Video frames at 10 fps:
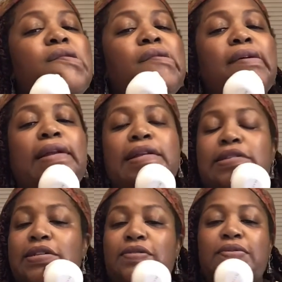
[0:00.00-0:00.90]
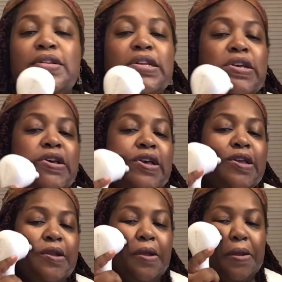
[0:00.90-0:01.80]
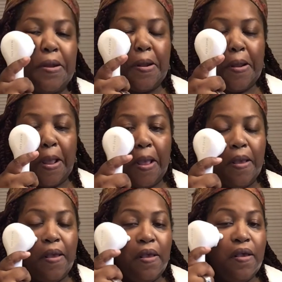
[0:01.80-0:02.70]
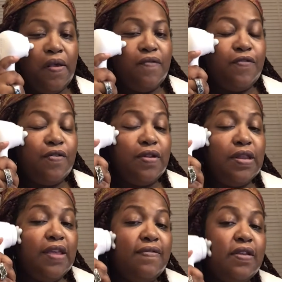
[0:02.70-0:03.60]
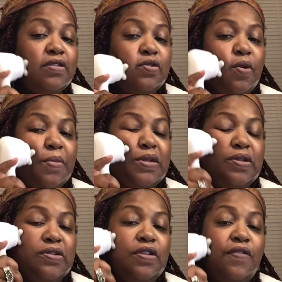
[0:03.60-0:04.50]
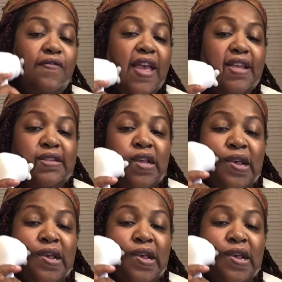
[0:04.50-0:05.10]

and this is really good for relieving sore muscles in your face.